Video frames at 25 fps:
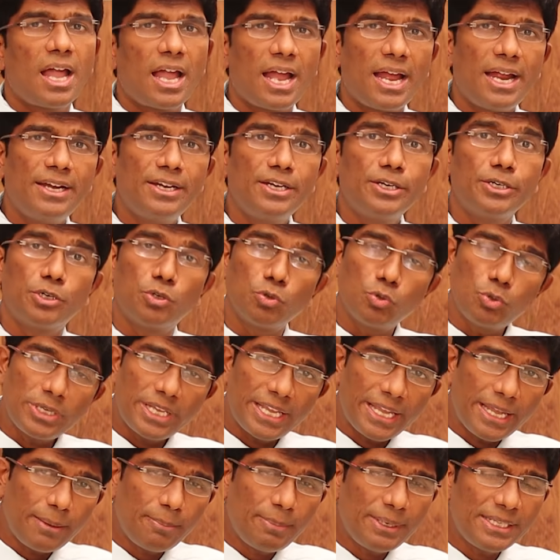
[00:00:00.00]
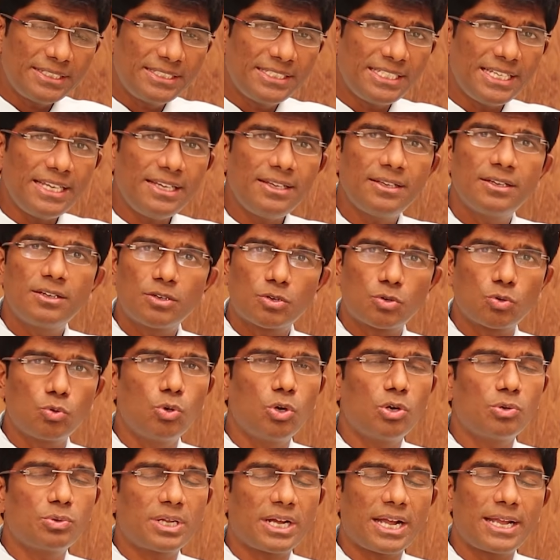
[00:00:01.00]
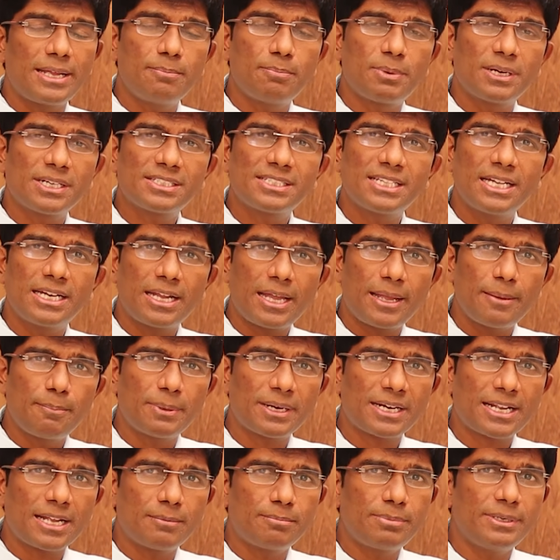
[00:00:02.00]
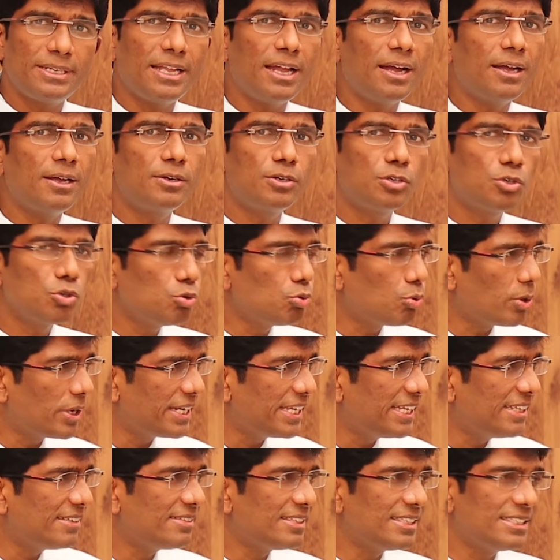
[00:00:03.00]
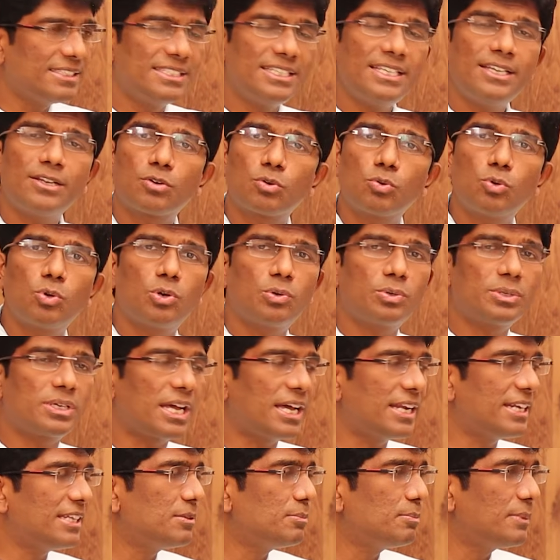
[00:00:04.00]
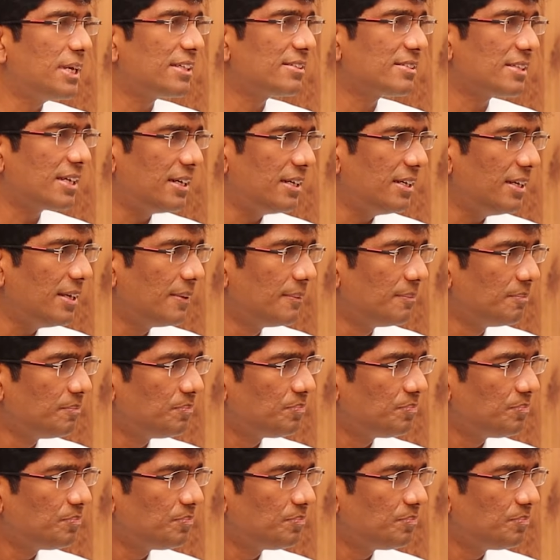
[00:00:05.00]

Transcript: and do ABG, rule out hypoxia and hypercapnia, do one ECG, rule out arrhythmias and